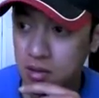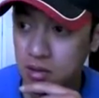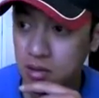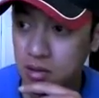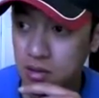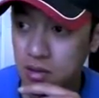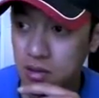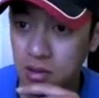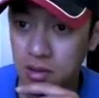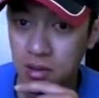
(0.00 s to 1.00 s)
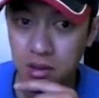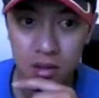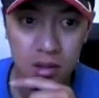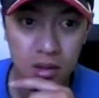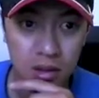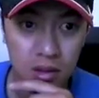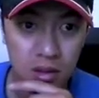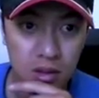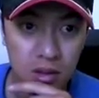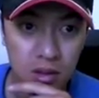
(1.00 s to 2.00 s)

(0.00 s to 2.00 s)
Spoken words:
Nobody speaks.